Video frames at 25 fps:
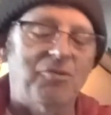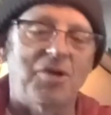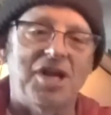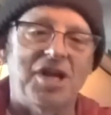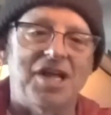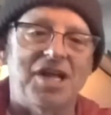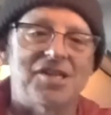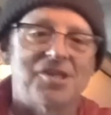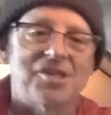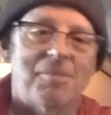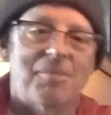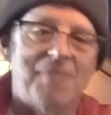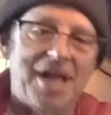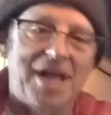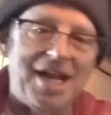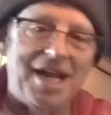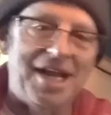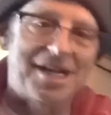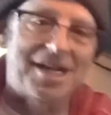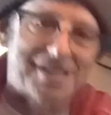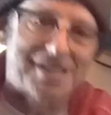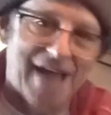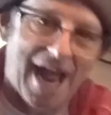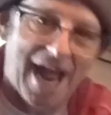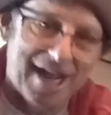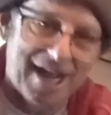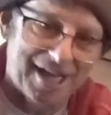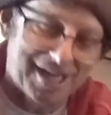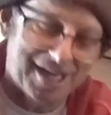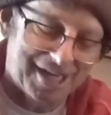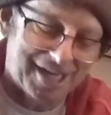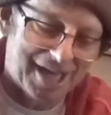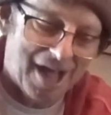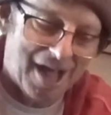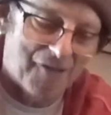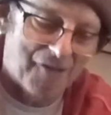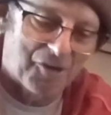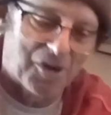then we'd eat in the media
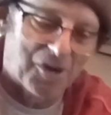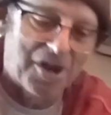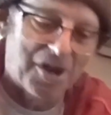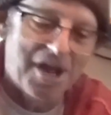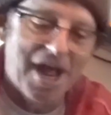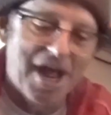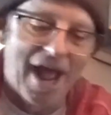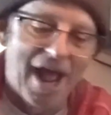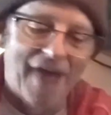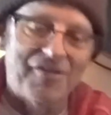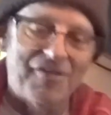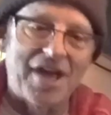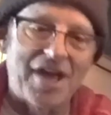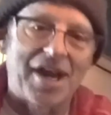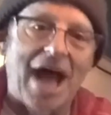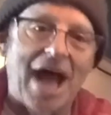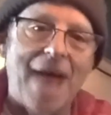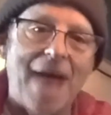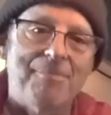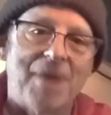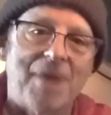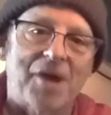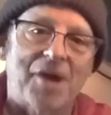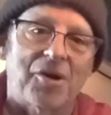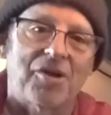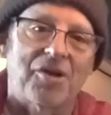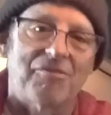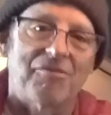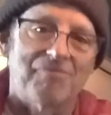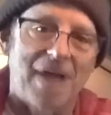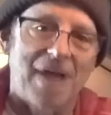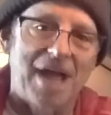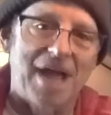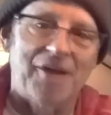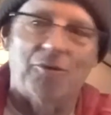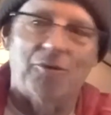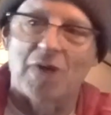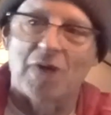dining together. And then I better
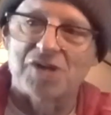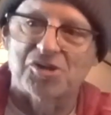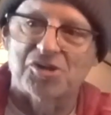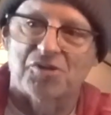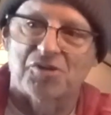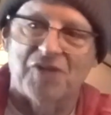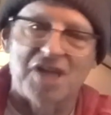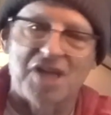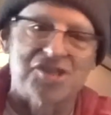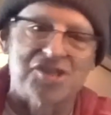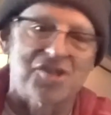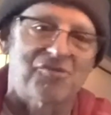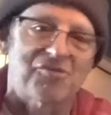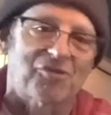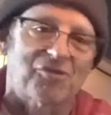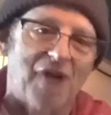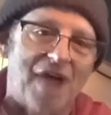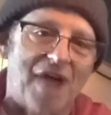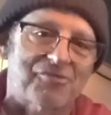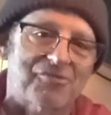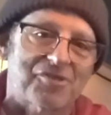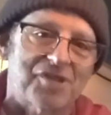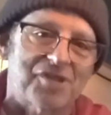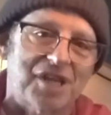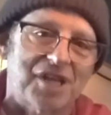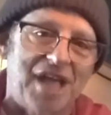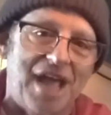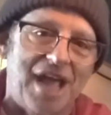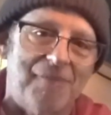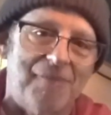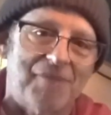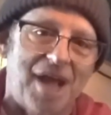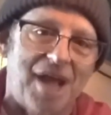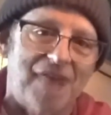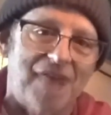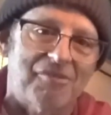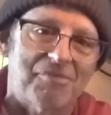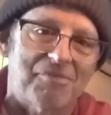have made a reservation for after the
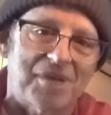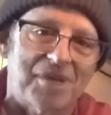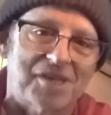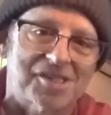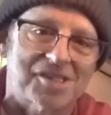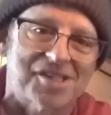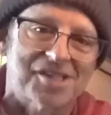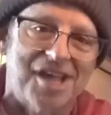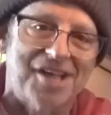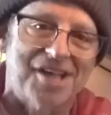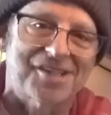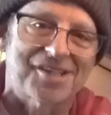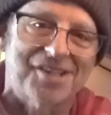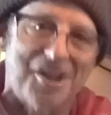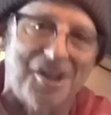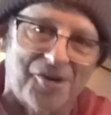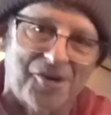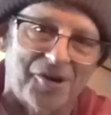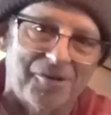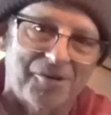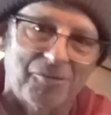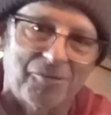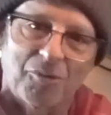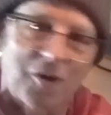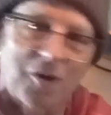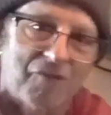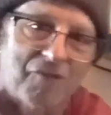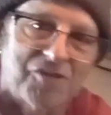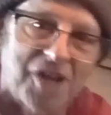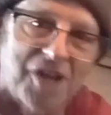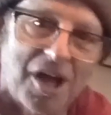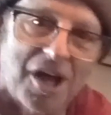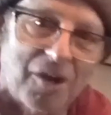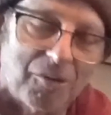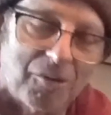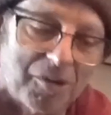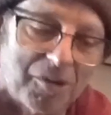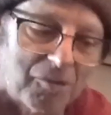game to have a big steak dinner,
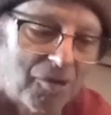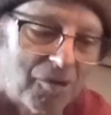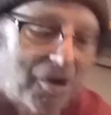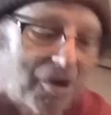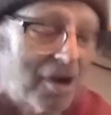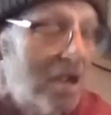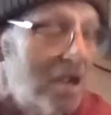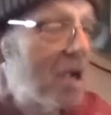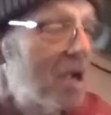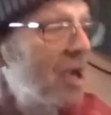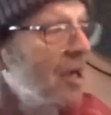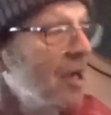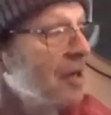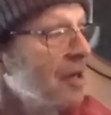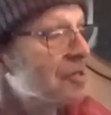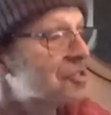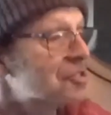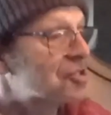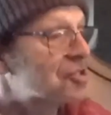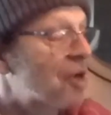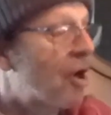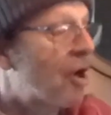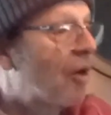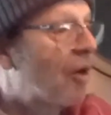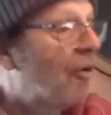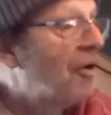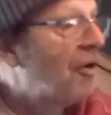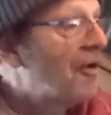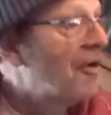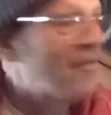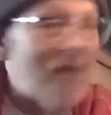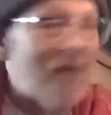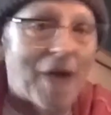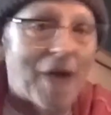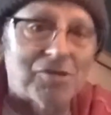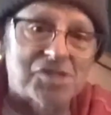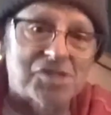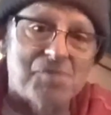wherever the hell we were. So
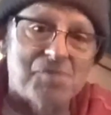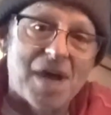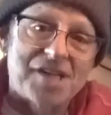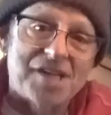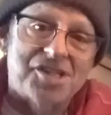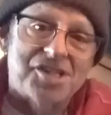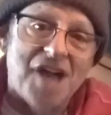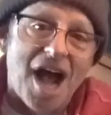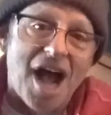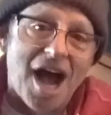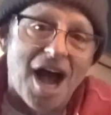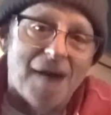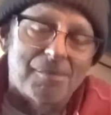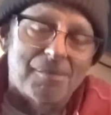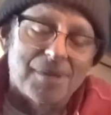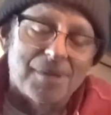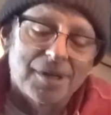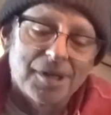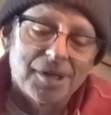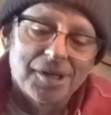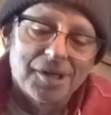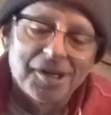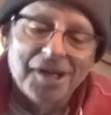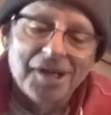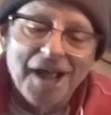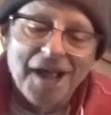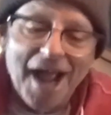that was my job.